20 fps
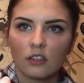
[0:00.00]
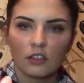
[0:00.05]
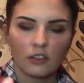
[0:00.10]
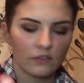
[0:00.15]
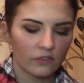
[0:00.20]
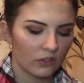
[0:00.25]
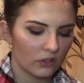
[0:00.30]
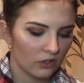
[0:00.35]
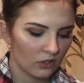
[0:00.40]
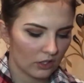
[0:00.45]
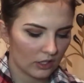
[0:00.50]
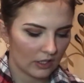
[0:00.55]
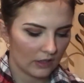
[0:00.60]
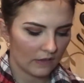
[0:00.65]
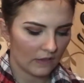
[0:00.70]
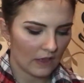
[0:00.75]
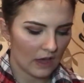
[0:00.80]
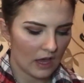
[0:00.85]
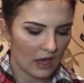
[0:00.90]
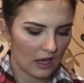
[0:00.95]
if you look
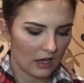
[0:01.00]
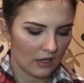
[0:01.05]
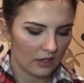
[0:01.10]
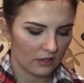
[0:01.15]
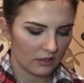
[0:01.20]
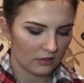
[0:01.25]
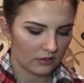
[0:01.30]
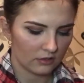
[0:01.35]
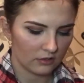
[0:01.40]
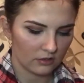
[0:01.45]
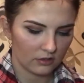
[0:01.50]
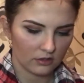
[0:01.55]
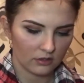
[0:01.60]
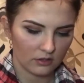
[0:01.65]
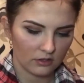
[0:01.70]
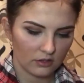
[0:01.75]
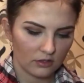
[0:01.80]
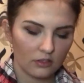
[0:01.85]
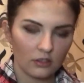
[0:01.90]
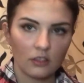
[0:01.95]
at that,
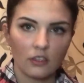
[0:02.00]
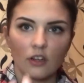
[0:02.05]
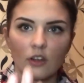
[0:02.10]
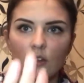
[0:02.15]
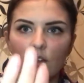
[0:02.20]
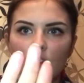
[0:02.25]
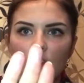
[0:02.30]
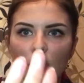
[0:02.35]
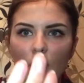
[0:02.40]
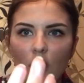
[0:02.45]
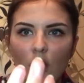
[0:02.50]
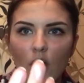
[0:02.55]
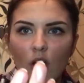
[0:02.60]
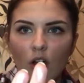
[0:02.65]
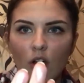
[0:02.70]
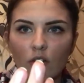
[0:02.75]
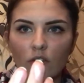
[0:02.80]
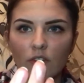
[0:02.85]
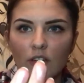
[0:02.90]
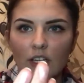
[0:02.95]
you know, they
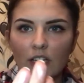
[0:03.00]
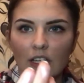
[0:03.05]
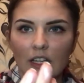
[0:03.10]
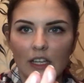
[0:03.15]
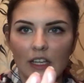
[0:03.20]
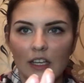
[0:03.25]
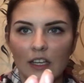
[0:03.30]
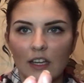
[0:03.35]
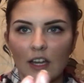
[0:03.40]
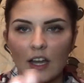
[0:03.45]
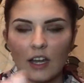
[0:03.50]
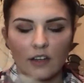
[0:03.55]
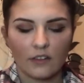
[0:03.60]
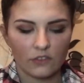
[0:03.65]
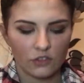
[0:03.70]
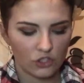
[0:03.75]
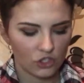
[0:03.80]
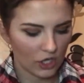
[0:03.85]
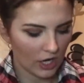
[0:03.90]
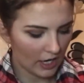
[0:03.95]
are really kind
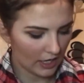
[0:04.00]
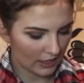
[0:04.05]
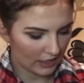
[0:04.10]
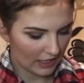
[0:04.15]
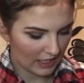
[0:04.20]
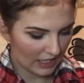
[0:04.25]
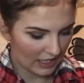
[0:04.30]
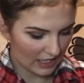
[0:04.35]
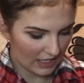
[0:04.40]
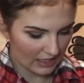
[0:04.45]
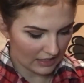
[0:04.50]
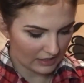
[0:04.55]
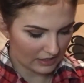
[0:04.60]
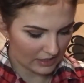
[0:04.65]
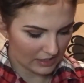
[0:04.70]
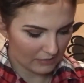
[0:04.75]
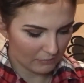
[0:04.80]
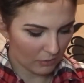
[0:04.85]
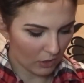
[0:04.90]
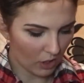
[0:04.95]
of shiny and
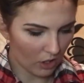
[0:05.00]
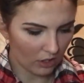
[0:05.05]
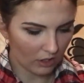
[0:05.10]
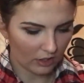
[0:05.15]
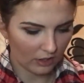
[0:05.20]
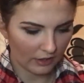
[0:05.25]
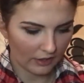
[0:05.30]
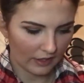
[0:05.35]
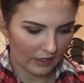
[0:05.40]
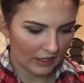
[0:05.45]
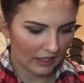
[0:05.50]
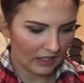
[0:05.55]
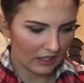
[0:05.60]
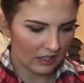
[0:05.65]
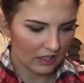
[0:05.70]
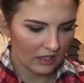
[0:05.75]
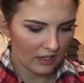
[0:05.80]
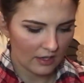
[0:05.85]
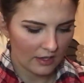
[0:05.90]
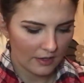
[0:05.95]
sparkly.